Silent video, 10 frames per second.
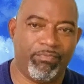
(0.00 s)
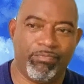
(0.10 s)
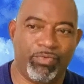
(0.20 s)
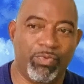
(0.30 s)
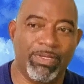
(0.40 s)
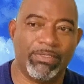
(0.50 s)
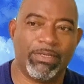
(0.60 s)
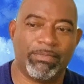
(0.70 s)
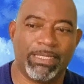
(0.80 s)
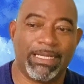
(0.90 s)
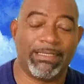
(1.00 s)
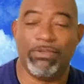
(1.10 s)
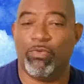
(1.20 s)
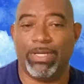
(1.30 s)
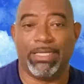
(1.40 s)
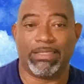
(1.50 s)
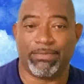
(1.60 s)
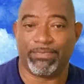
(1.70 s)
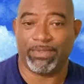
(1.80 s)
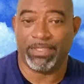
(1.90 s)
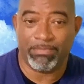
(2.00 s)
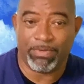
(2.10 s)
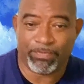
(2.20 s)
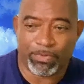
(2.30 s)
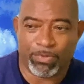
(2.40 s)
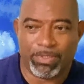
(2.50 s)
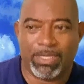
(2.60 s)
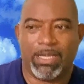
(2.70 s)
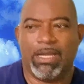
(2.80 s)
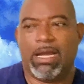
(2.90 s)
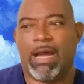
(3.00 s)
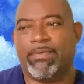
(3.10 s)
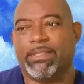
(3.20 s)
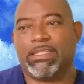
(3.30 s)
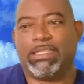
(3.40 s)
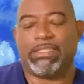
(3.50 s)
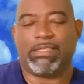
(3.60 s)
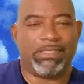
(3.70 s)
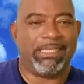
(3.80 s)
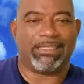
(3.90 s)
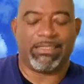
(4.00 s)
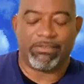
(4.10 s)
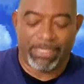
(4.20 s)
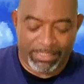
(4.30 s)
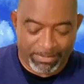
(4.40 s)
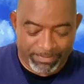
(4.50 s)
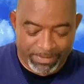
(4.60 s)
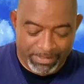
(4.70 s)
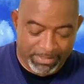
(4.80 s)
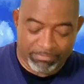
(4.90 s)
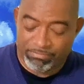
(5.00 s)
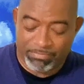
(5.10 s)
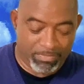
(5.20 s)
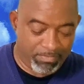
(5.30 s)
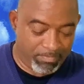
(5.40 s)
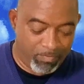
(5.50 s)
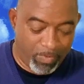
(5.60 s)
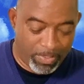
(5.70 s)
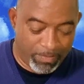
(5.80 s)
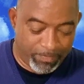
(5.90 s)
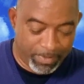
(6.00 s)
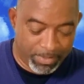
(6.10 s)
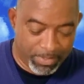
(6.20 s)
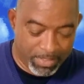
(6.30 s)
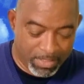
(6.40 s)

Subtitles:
doing something that no one has ever done before, or having to teach a lesson creatively, wonderful.